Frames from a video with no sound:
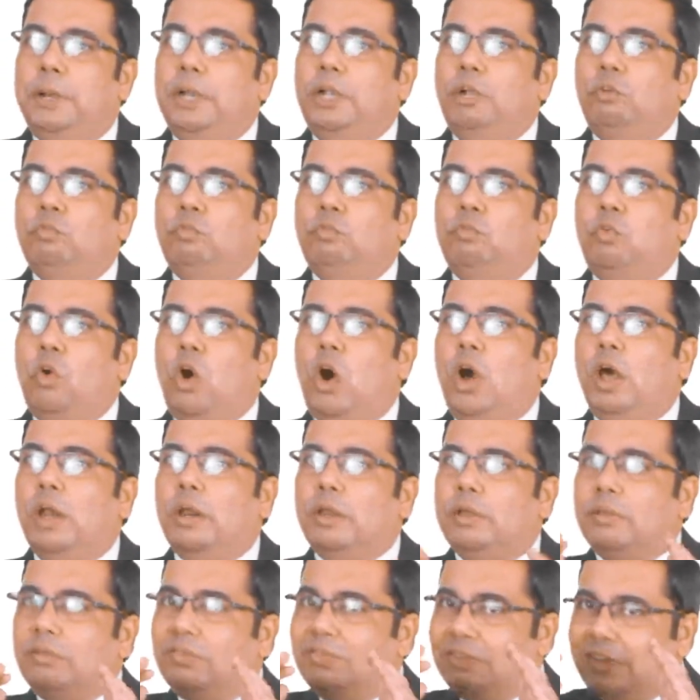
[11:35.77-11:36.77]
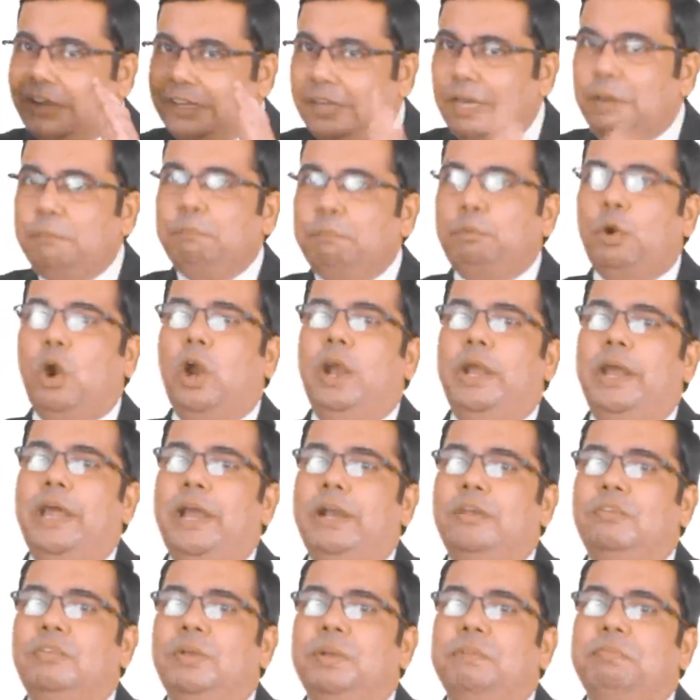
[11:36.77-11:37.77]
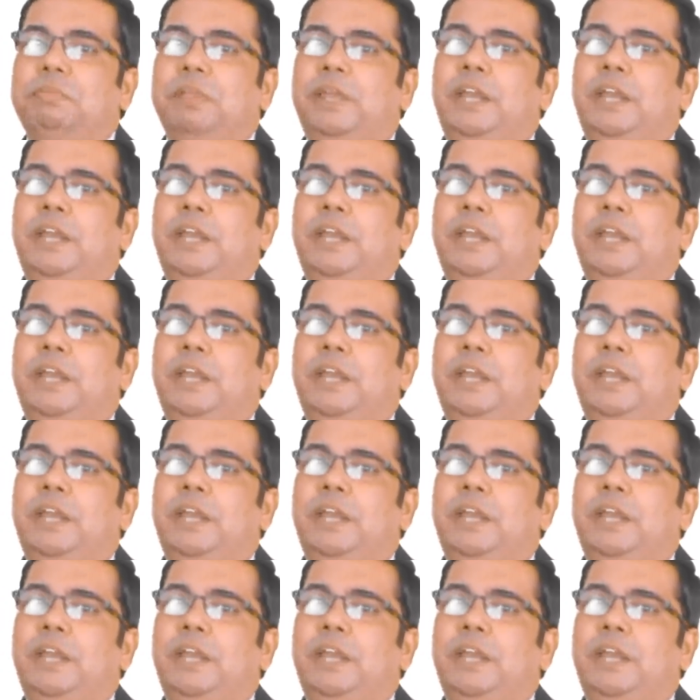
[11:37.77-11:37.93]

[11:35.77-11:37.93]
but for certain products,